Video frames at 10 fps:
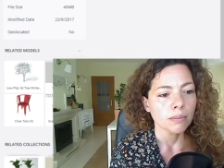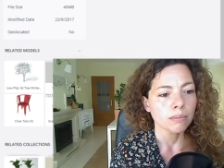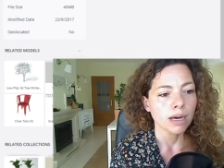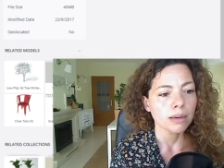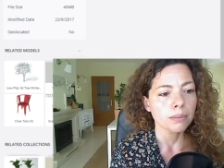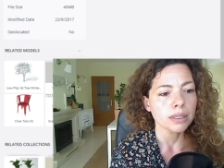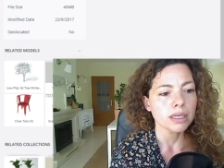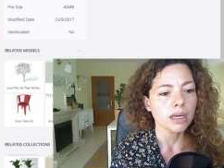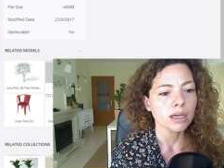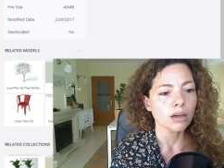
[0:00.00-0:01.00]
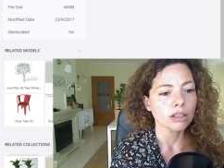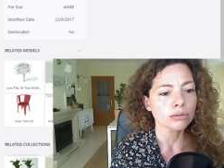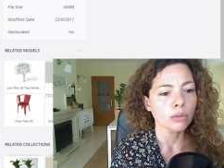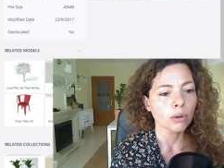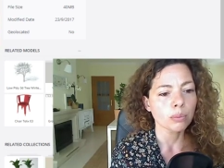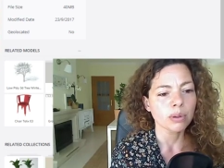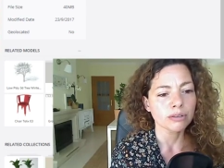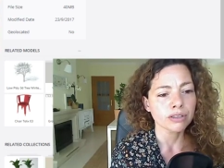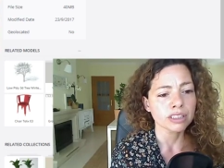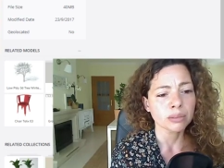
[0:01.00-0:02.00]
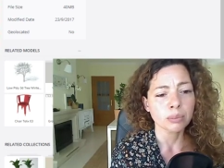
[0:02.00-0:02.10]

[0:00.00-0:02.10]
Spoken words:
might be a lot more perfect,